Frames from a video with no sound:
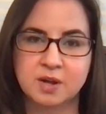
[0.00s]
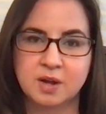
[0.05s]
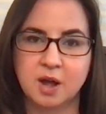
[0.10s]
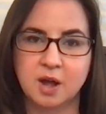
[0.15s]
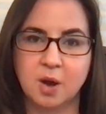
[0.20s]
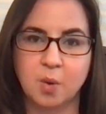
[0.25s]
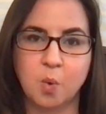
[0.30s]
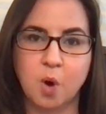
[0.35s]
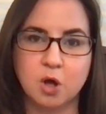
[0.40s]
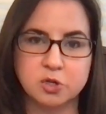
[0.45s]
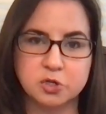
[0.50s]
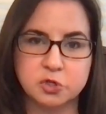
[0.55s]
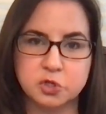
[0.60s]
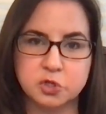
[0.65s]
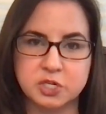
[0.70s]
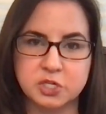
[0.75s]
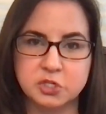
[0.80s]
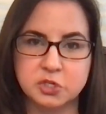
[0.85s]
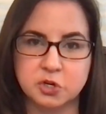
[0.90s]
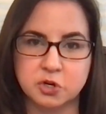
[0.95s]
a Wall
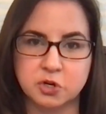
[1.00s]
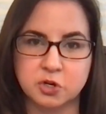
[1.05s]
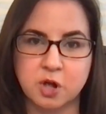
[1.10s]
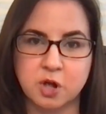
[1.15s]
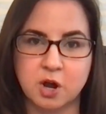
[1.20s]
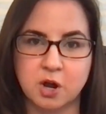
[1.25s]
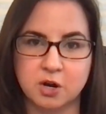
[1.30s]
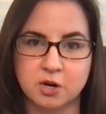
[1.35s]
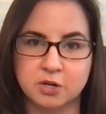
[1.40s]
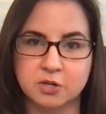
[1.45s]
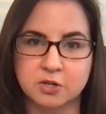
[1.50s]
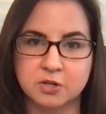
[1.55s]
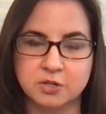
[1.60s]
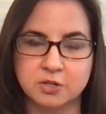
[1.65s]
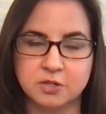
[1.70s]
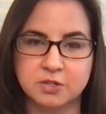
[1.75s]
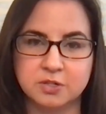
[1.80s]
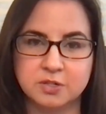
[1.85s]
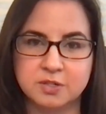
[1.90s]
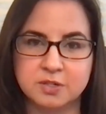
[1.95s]
Street Journal
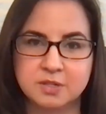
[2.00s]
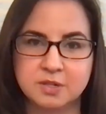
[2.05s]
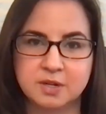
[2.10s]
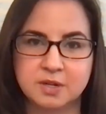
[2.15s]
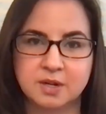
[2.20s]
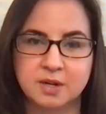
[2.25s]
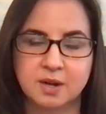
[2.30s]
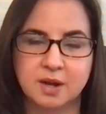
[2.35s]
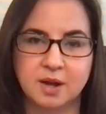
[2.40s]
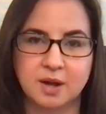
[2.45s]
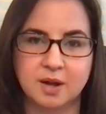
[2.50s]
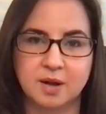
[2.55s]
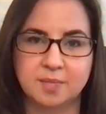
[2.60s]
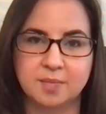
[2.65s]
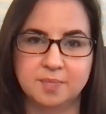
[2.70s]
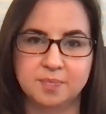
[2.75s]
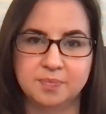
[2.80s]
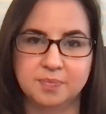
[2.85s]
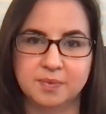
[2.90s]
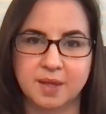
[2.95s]
article.
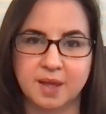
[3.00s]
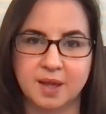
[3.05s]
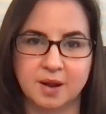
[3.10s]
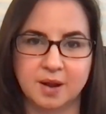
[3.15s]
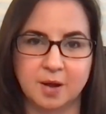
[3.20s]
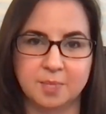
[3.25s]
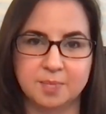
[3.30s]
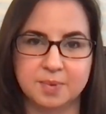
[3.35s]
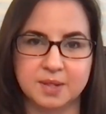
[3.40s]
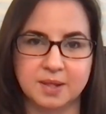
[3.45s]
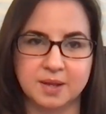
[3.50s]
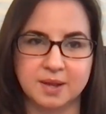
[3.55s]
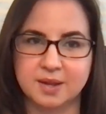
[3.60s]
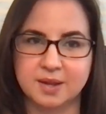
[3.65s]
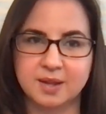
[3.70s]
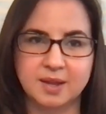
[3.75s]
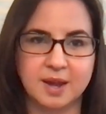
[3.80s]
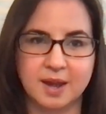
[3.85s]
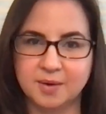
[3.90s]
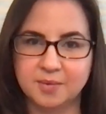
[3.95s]
And I'll be
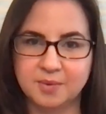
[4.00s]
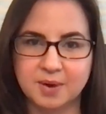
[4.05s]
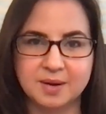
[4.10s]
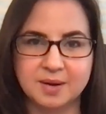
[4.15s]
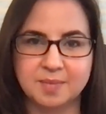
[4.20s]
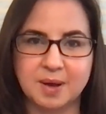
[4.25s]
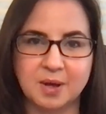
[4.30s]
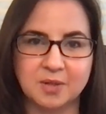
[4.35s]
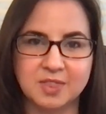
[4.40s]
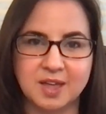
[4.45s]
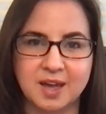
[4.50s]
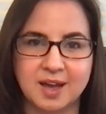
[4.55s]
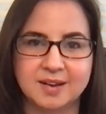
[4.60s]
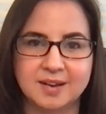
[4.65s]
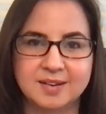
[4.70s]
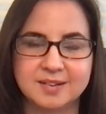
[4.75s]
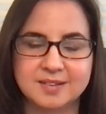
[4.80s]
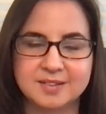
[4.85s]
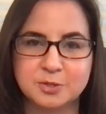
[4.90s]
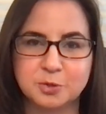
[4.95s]
like, yeah, I read about
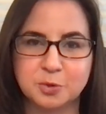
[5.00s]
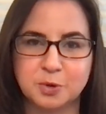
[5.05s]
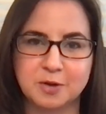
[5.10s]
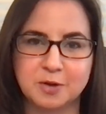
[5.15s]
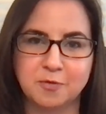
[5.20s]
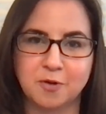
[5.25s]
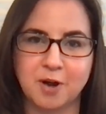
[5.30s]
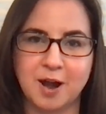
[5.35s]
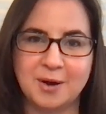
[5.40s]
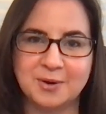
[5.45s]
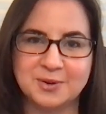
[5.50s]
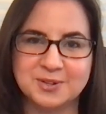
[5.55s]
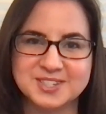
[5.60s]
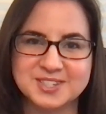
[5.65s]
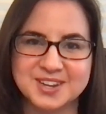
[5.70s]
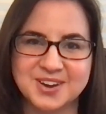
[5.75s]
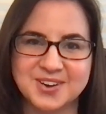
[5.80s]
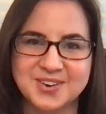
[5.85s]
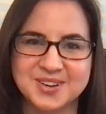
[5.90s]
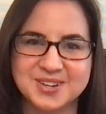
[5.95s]
that 24 hours
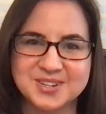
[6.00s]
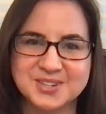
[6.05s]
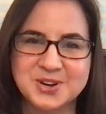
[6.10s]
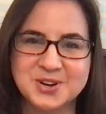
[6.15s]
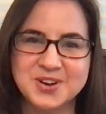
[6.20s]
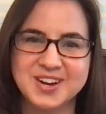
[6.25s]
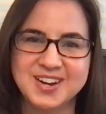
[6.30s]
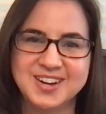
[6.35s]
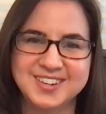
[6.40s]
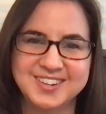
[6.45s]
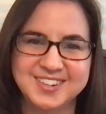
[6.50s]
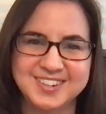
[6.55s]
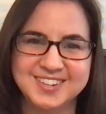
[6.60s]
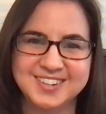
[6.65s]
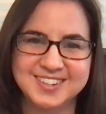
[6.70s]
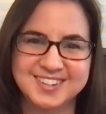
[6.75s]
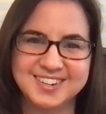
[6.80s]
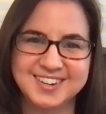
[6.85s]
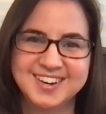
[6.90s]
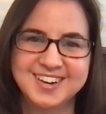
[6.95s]
ago on
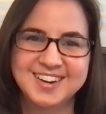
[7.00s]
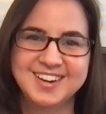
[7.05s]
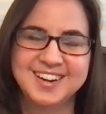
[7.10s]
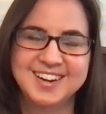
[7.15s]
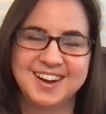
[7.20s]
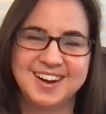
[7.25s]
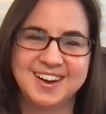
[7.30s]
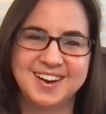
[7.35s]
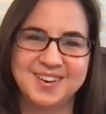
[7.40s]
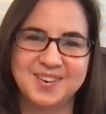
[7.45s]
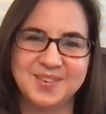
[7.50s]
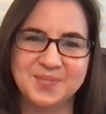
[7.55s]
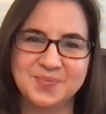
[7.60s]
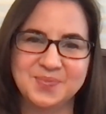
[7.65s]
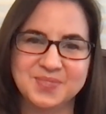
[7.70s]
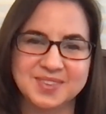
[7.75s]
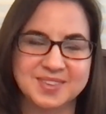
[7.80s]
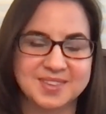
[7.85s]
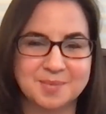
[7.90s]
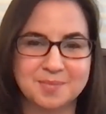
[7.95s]
Twitter.
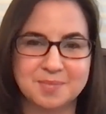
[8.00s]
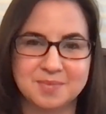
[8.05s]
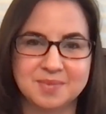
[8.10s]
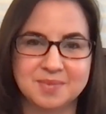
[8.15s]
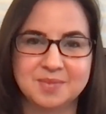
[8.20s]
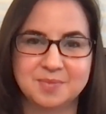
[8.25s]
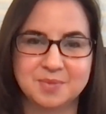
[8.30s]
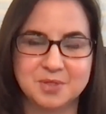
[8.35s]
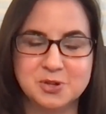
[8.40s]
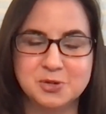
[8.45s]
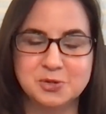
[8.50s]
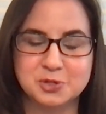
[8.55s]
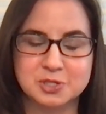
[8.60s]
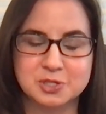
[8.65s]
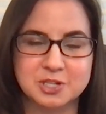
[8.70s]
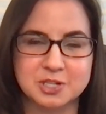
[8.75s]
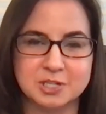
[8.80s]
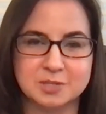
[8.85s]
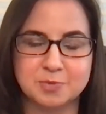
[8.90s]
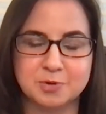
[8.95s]
The
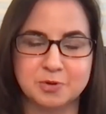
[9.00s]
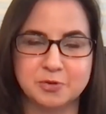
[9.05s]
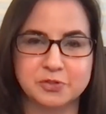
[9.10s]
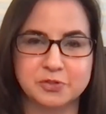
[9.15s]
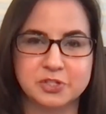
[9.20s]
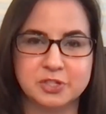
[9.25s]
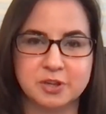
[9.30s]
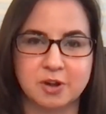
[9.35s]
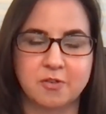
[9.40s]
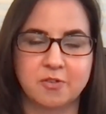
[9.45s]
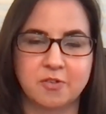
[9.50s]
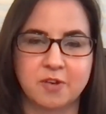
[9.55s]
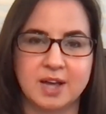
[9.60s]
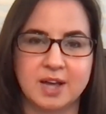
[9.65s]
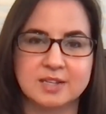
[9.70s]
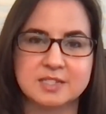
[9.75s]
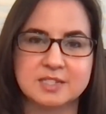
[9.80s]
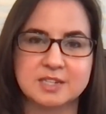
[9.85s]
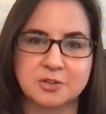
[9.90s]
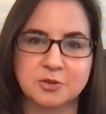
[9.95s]
news just moves so
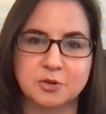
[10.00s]
fast in